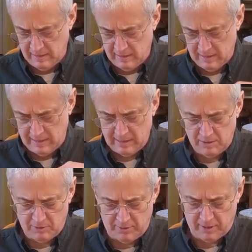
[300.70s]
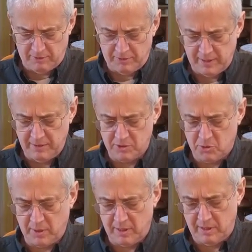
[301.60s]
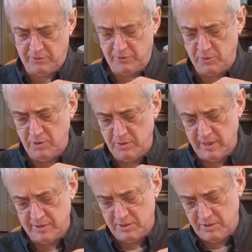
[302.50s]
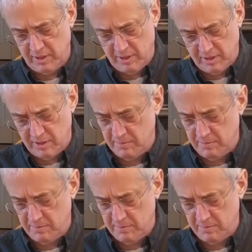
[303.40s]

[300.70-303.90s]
I don't know if I can find those quick enough for you. Yes, here they are.